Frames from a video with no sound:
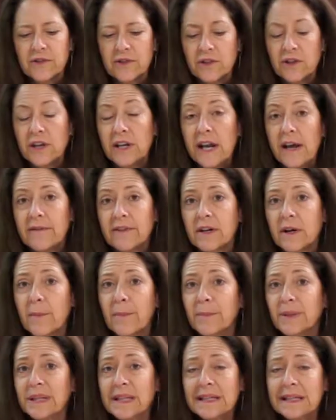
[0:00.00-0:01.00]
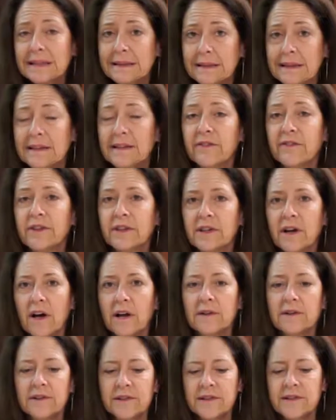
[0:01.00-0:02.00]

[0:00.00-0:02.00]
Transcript: you can have a completely different color.